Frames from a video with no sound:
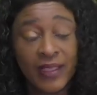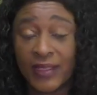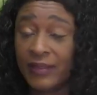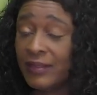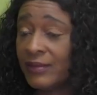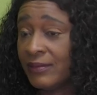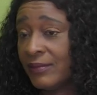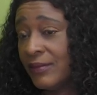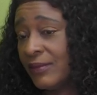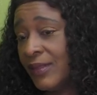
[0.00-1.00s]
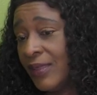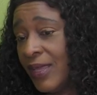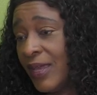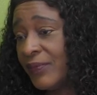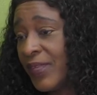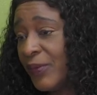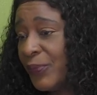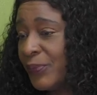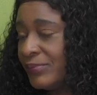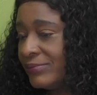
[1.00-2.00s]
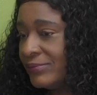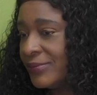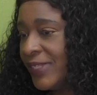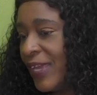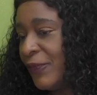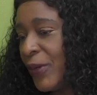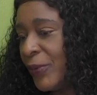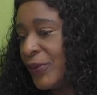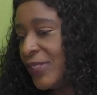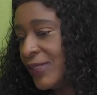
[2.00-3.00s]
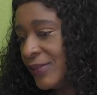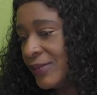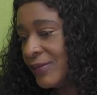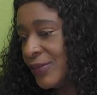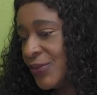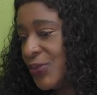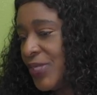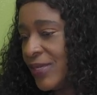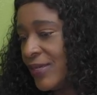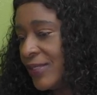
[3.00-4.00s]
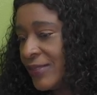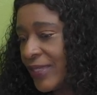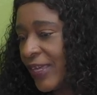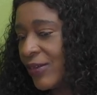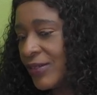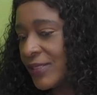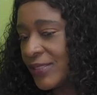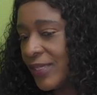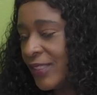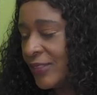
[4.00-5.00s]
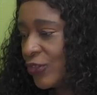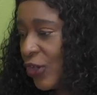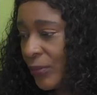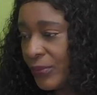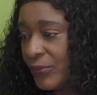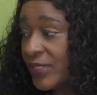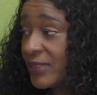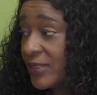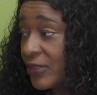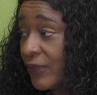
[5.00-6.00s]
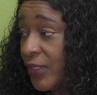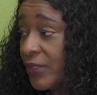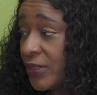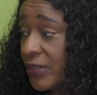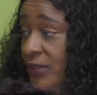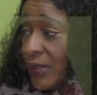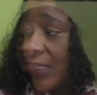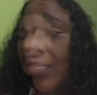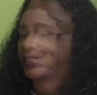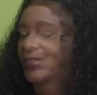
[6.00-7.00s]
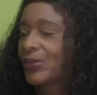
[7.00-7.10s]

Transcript: Then after there for about 2 years, I got a job with the City of London.